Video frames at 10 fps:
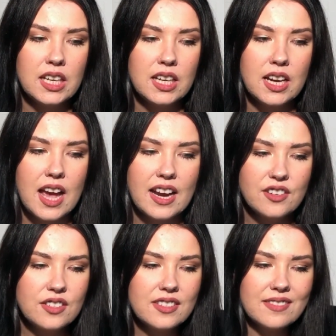I
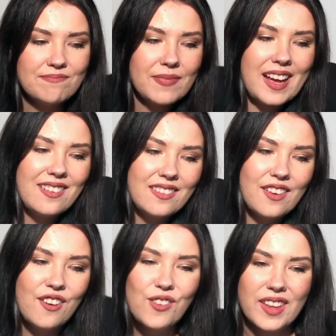don't
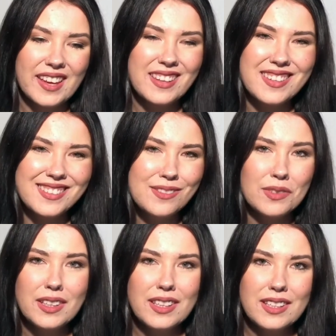know, like it didn't
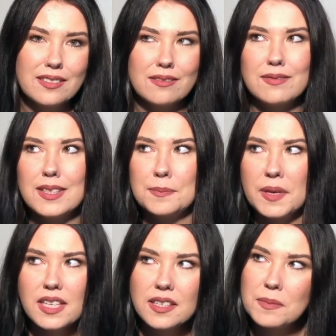really
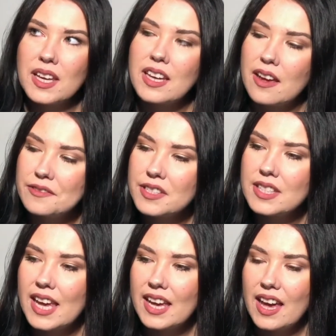speak to me, and I have to
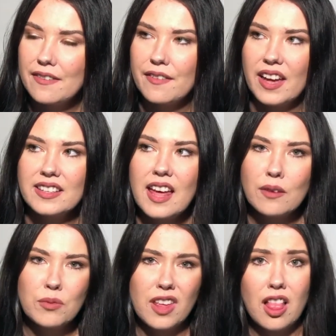say I find
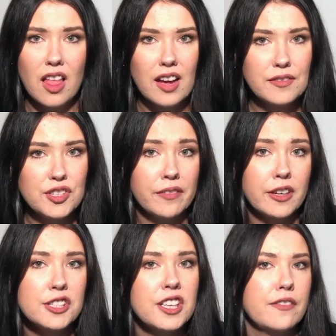that with a lot of
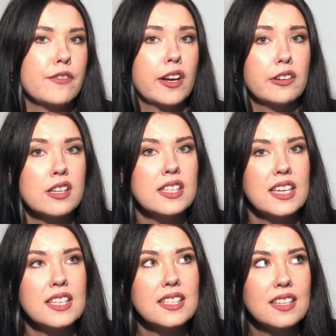Givenchy
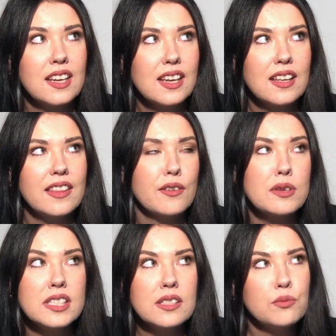fragrances. There
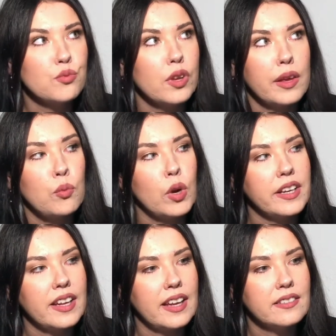wasn't really one
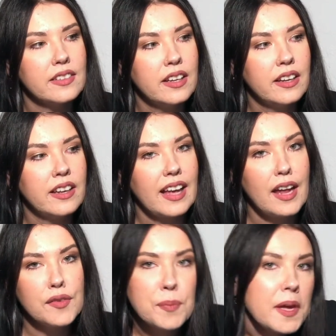that kind
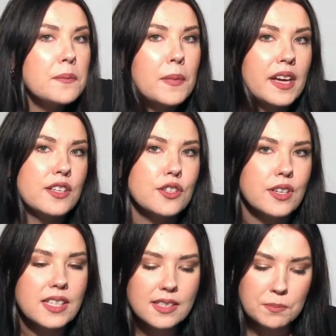of piqued my
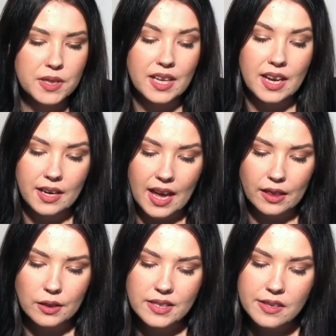interest. But then I
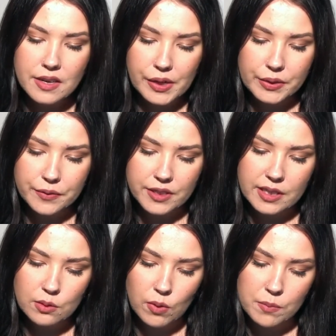looked at the notes for
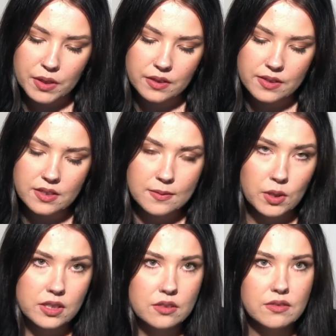this one, because this
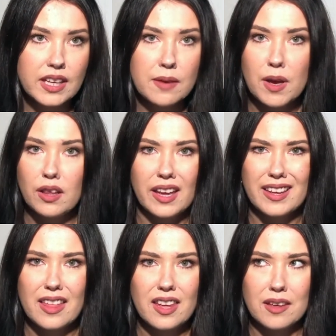one came out like
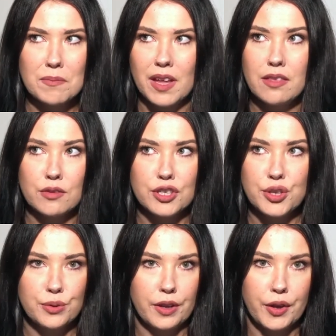I think a month or
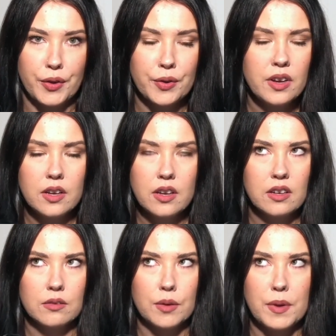two ago,
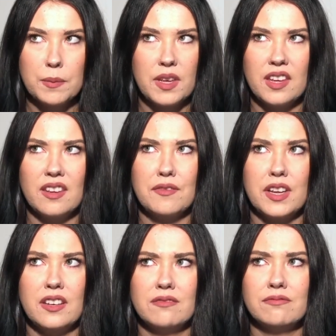or maybe
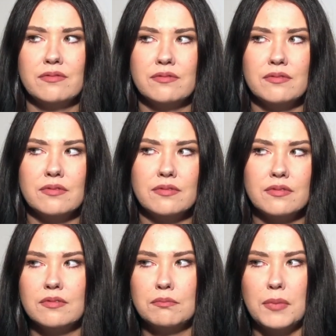
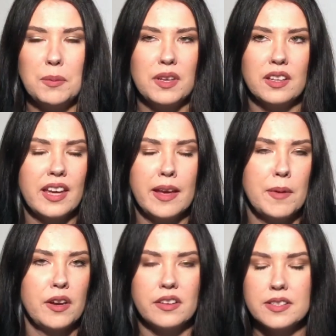it came
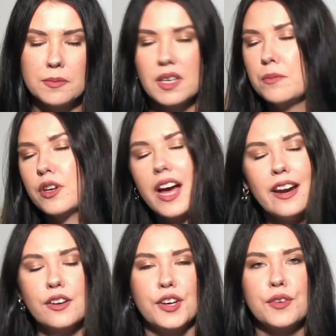out in September. I
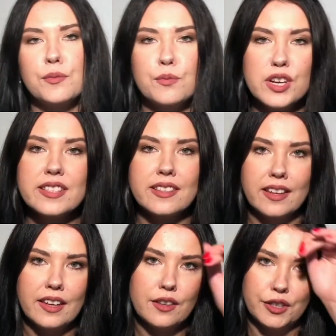don't know,
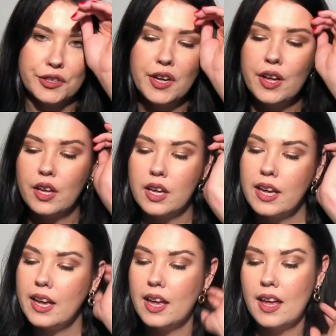recently though.
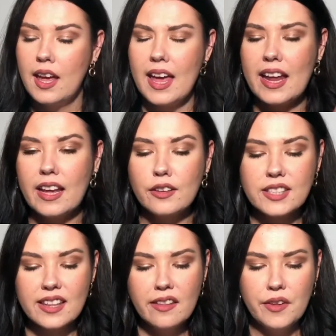And I looked
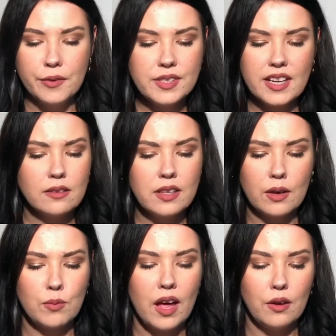at the notes and I was
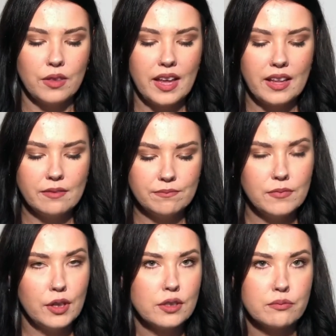like, wow, that
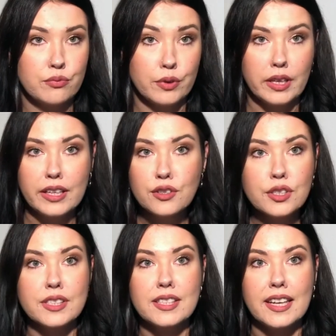looks really
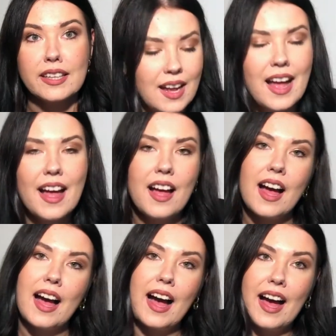interesting.
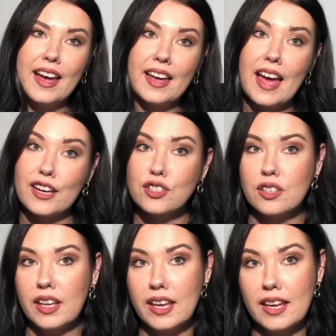I
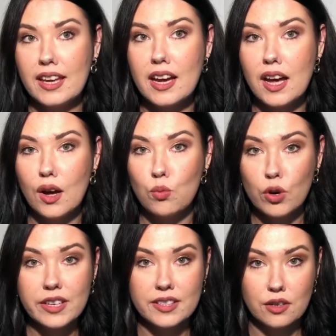actually wore
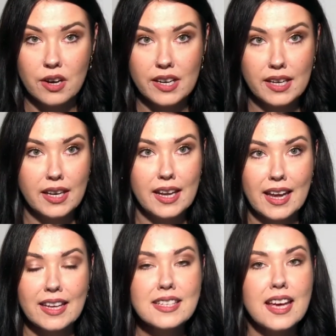this already, and I
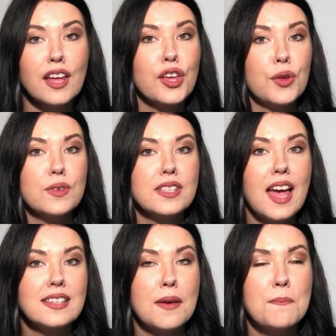can tell you this
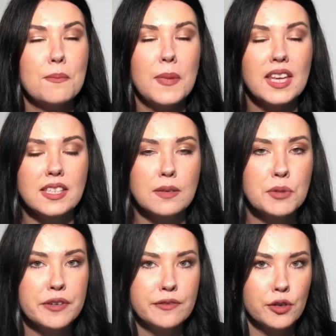has amazing
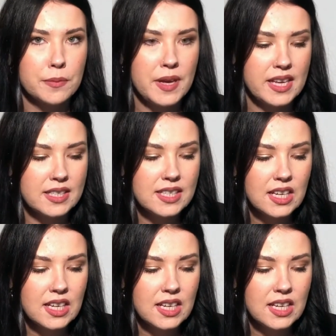performance.